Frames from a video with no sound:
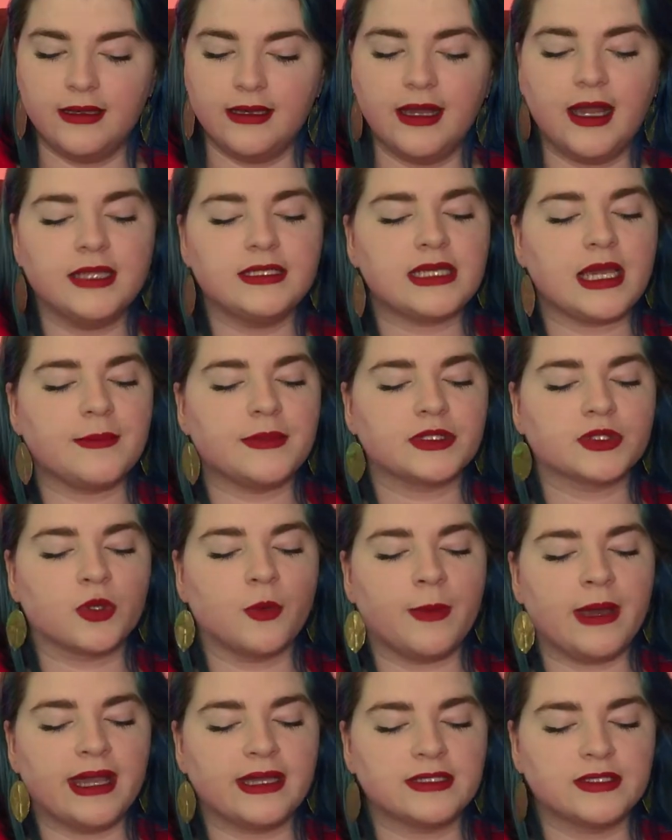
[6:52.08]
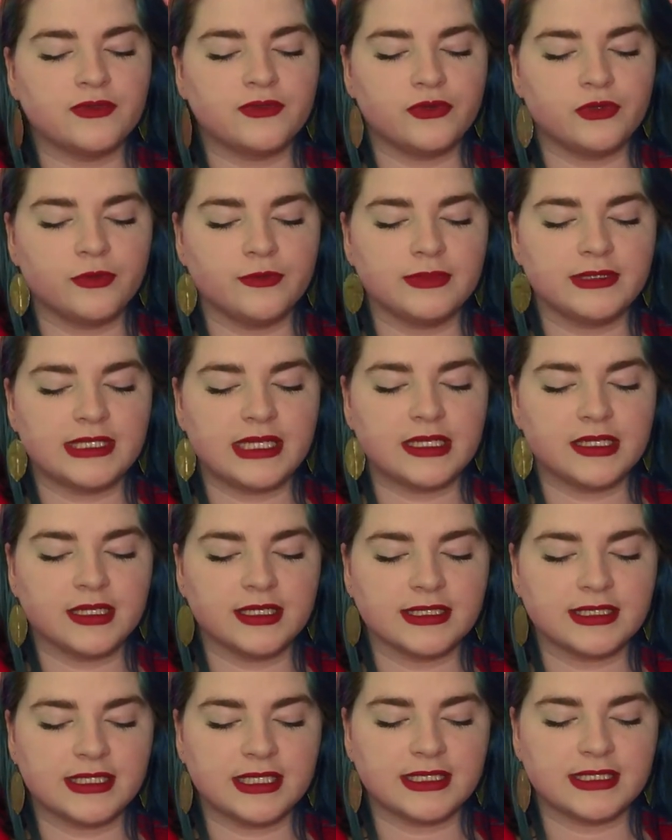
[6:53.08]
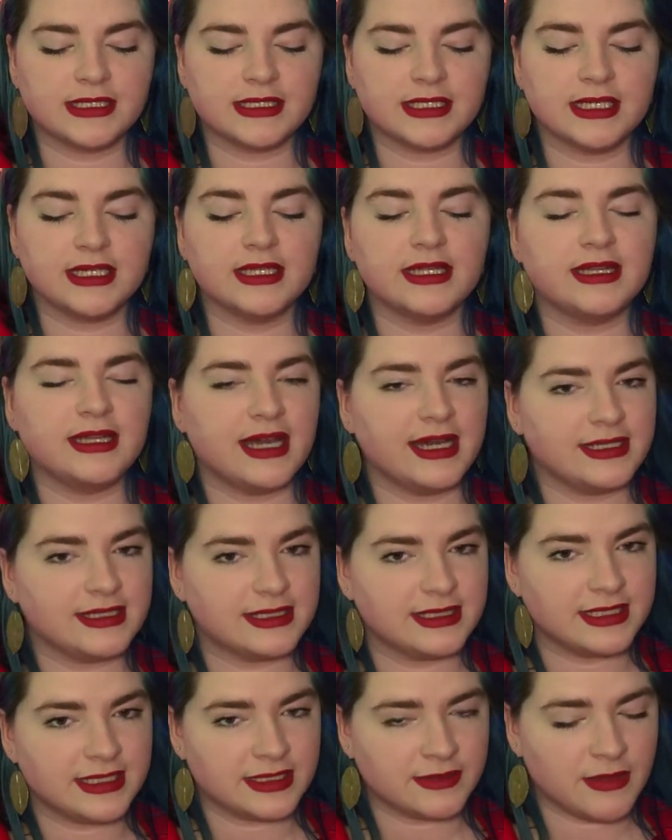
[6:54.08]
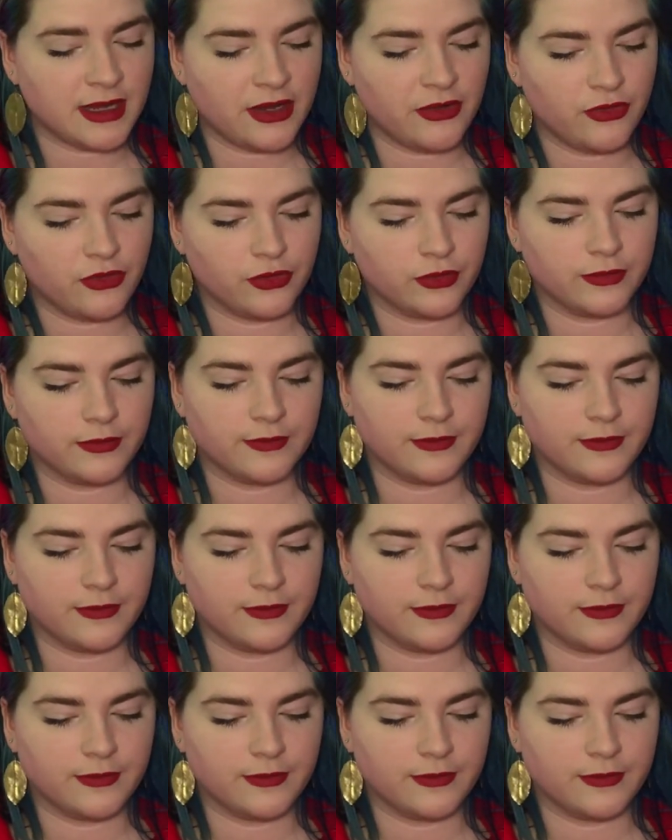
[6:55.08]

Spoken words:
"And I must go back to Rome," said Augustus. "That is my role."